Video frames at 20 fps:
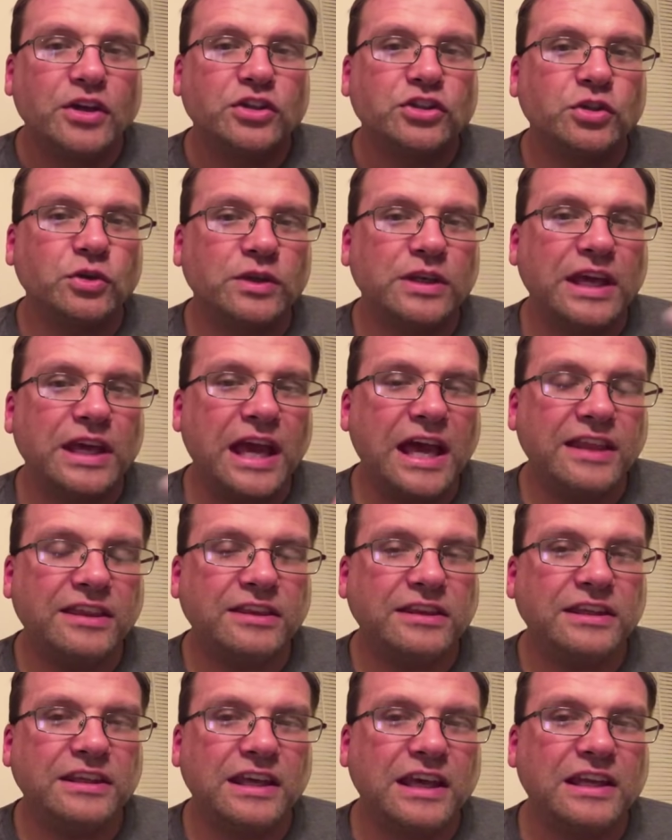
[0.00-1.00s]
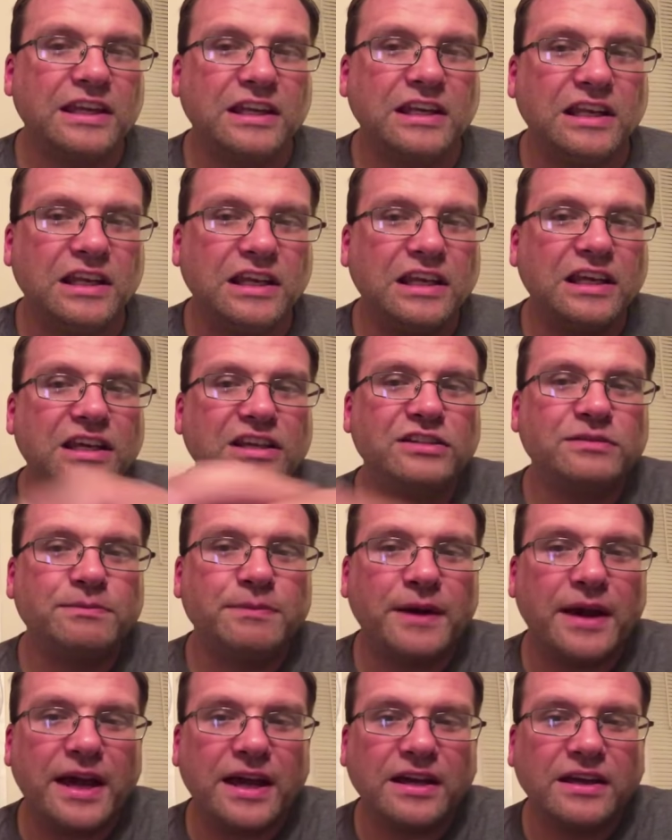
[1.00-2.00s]
So Kathleen Kennedy is
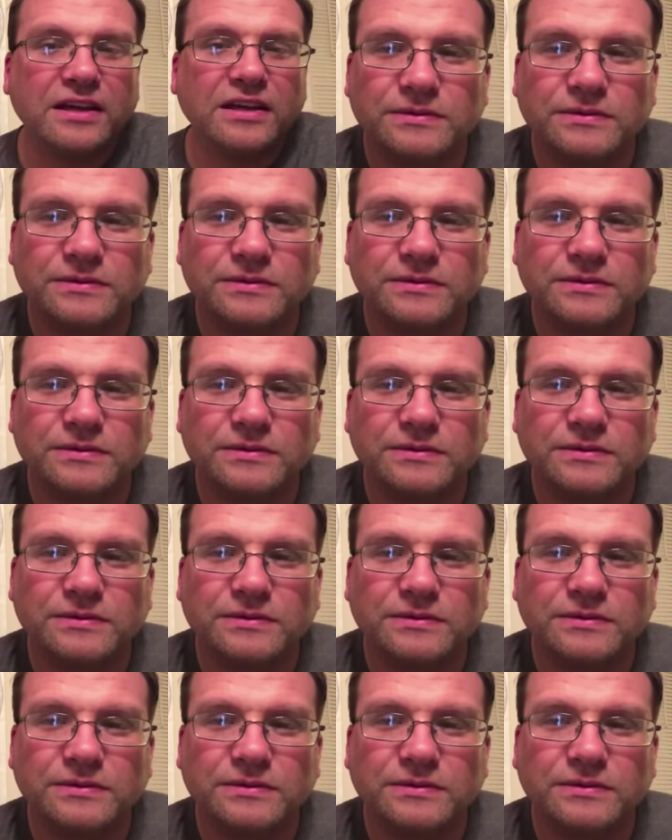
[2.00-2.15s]
back.